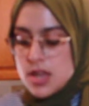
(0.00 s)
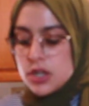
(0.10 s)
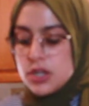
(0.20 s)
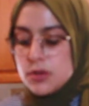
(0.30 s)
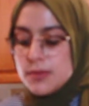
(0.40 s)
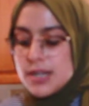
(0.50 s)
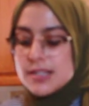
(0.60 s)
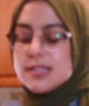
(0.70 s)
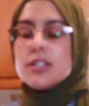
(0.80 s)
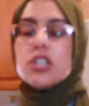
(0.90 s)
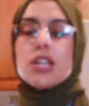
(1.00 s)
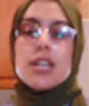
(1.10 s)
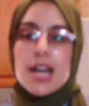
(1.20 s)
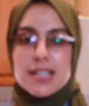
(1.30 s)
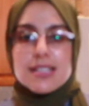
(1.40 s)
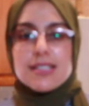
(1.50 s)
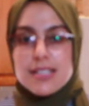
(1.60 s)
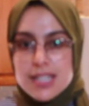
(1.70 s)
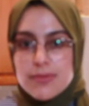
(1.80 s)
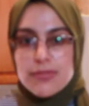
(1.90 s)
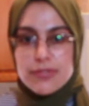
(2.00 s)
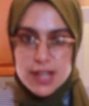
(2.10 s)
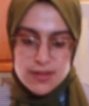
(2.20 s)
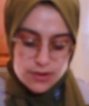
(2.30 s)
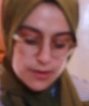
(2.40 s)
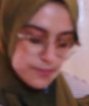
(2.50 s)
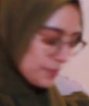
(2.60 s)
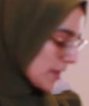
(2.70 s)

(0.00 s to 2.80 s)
Cumin is such a nice, deep flavor,